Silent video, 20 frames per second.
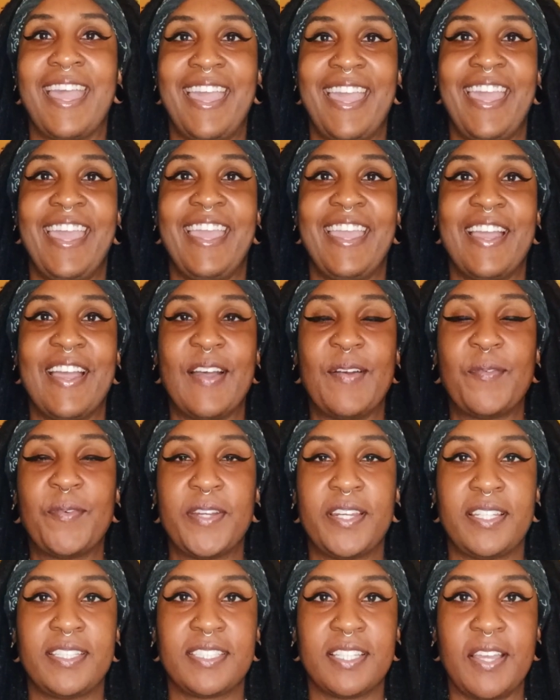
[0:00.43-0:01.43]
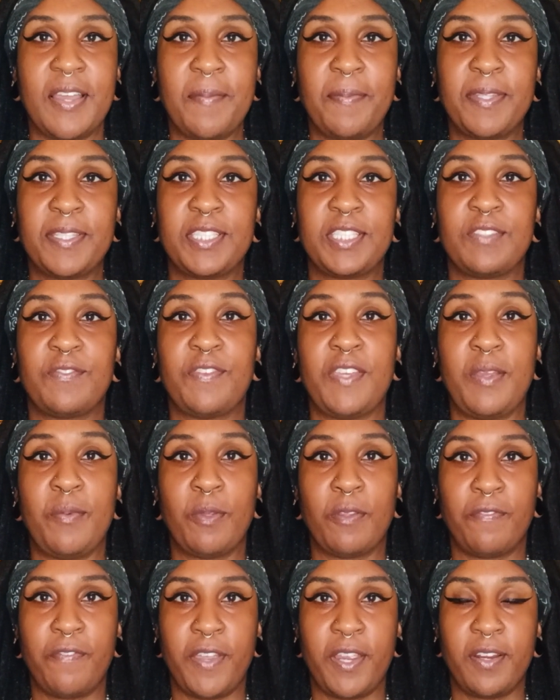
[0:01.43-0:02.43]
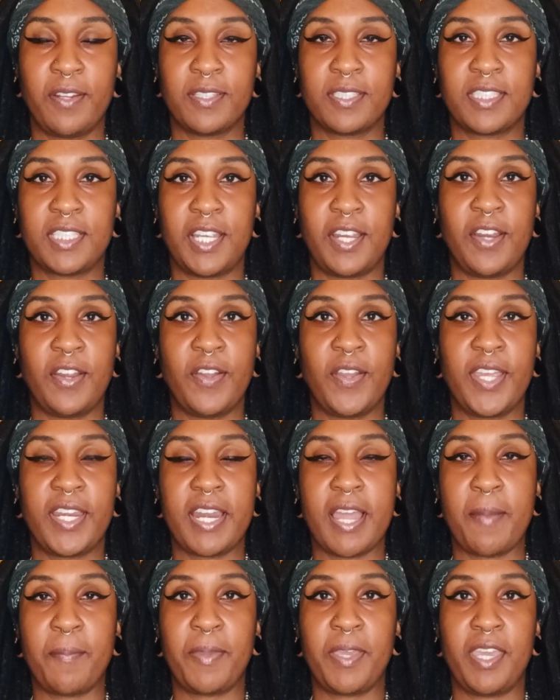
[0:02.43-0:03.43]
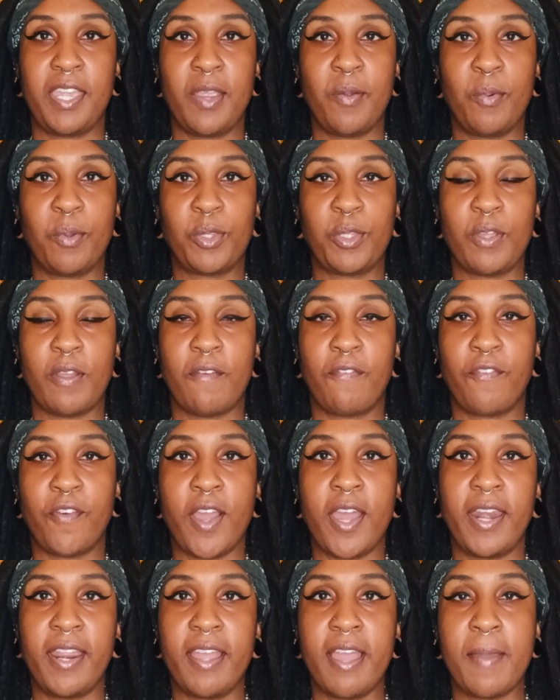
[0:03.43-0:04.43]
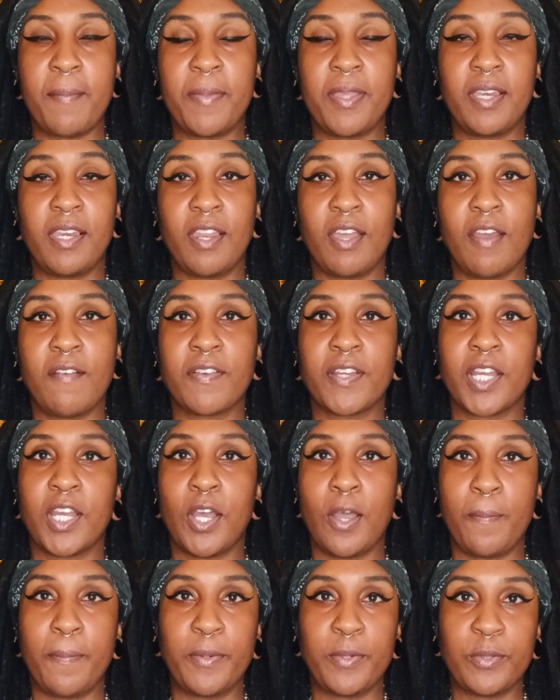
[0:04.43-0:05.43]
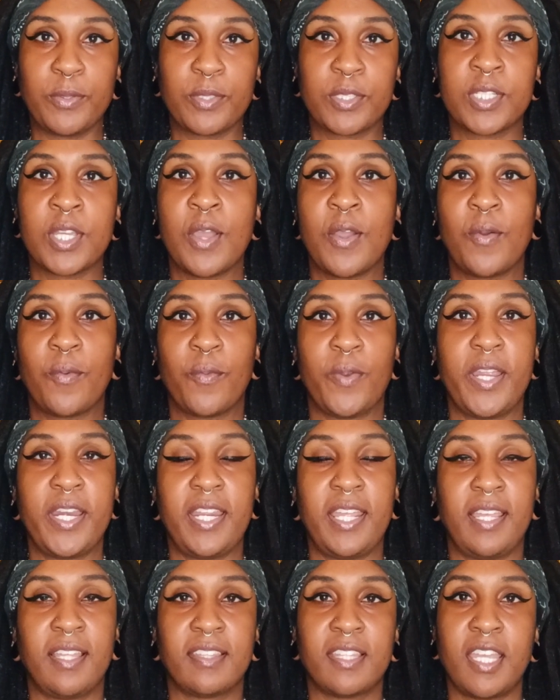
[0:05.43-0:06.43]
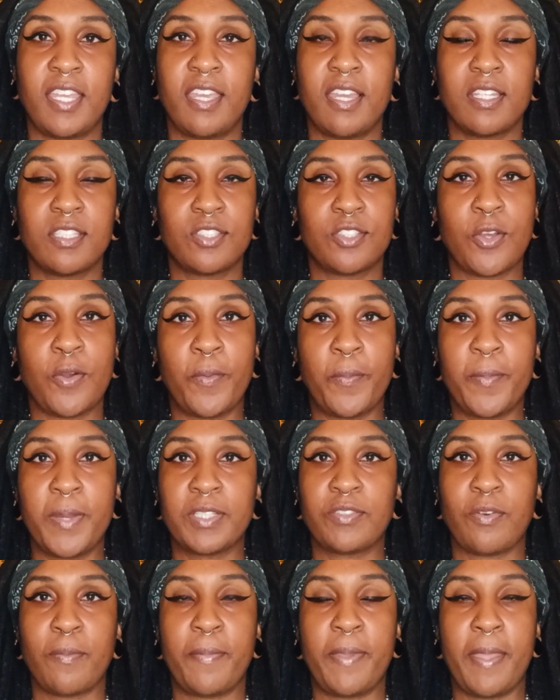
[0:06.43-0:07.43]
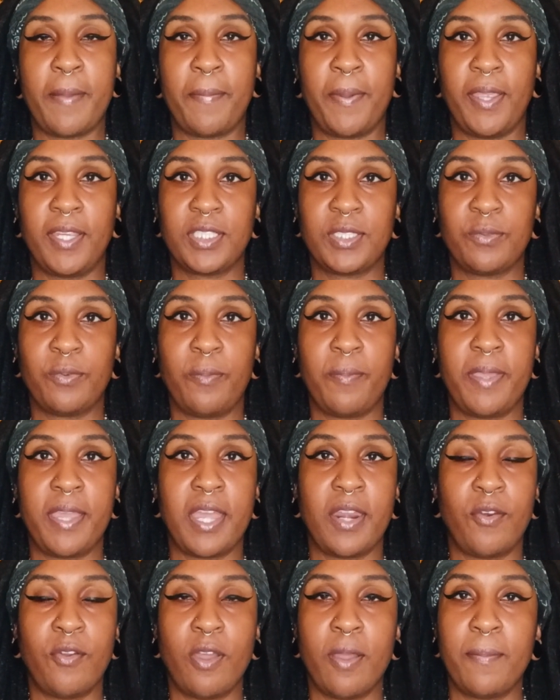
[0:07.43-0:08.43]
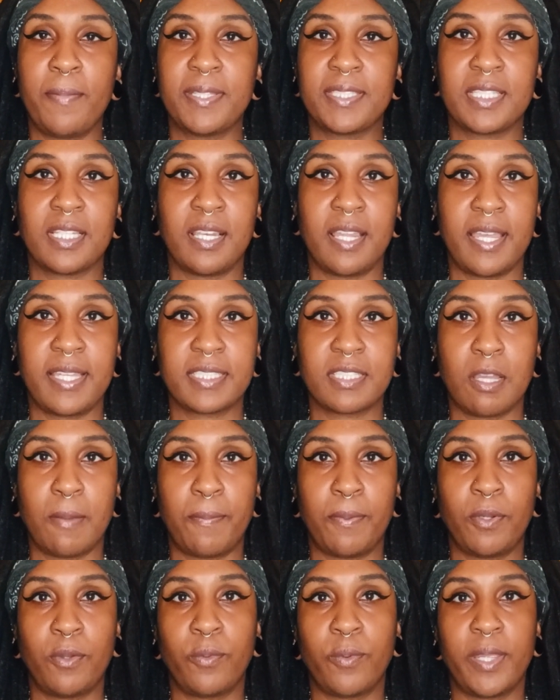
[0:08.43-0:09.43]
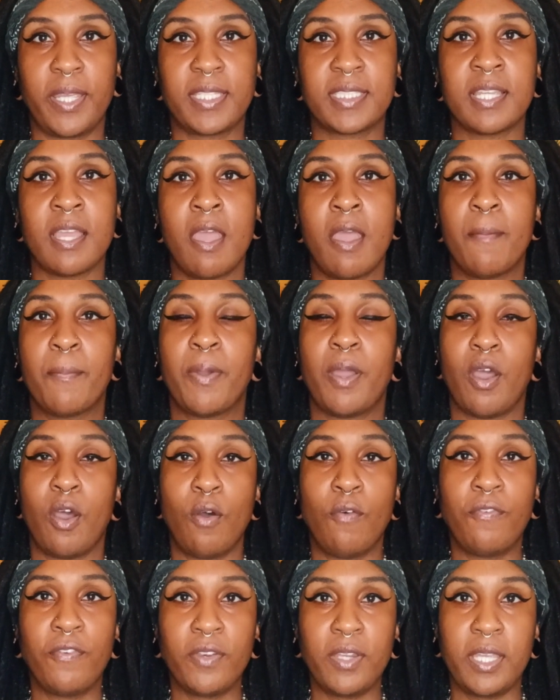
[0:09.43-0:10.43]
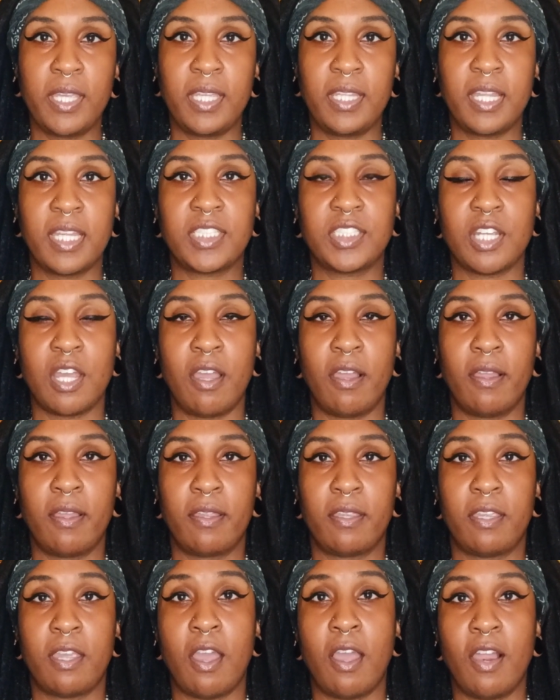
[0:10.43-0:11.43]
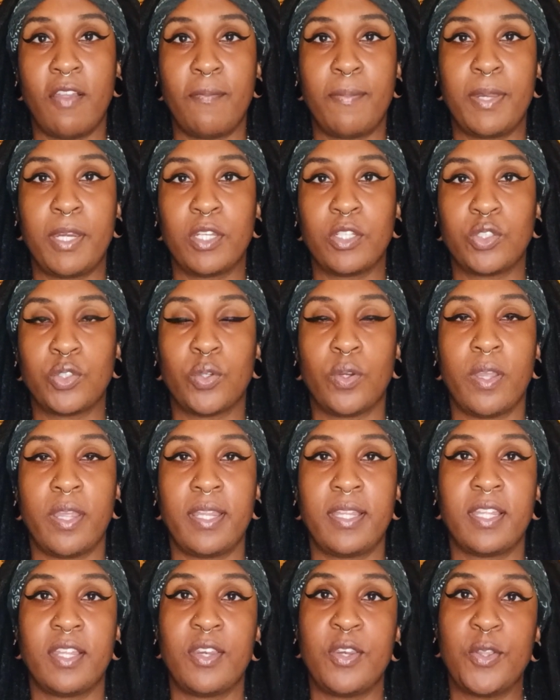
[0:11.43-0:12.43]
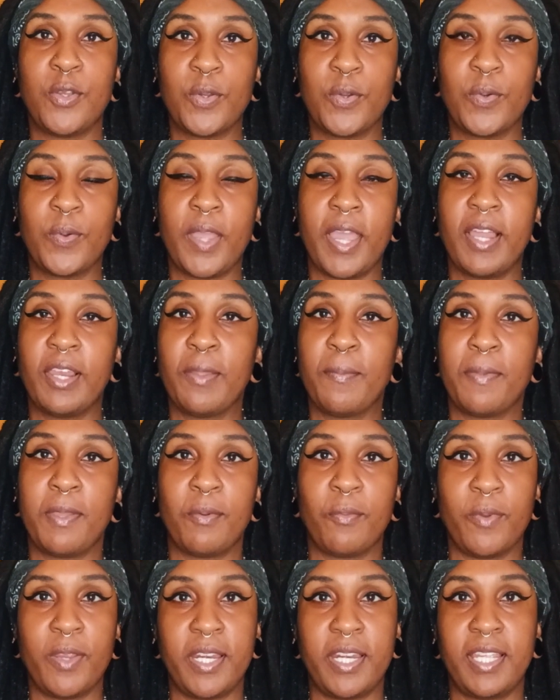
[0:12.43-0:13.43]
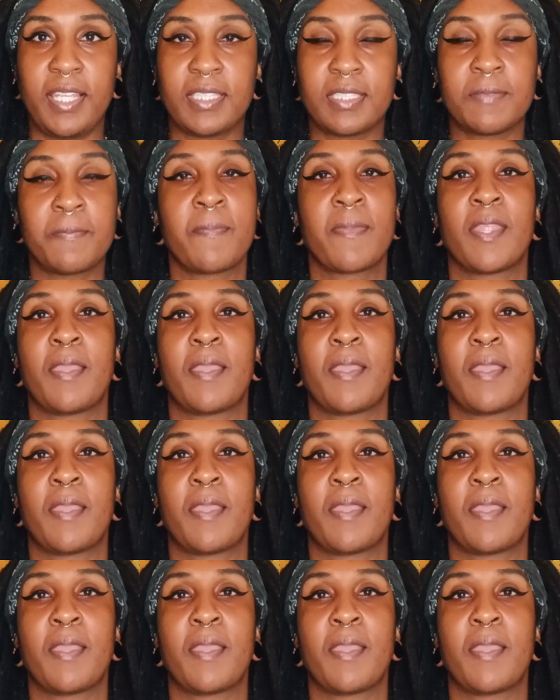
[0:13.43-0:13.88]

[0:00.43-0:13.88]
Hey y'all, what is up? This is V with Pharaohs Tarot, and I'm here with your Friday I'm in Love couples reading. Thank y'all so much for being patient with me. I know I missed the last couple of weeks, but hopefully that y'all have been enjoying the new element readings